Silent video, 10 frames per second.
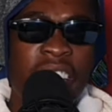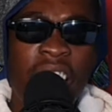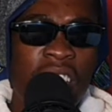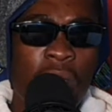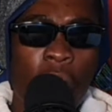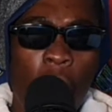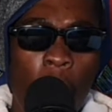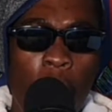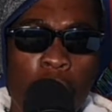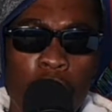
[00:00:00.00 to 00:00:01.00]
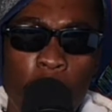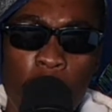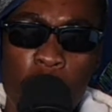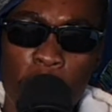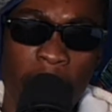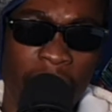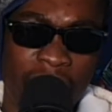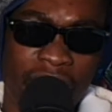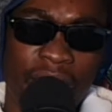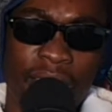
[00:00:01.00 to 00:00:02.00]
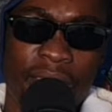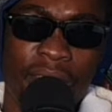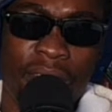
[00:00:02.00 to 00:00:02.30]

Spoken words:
he doesn't own those mines.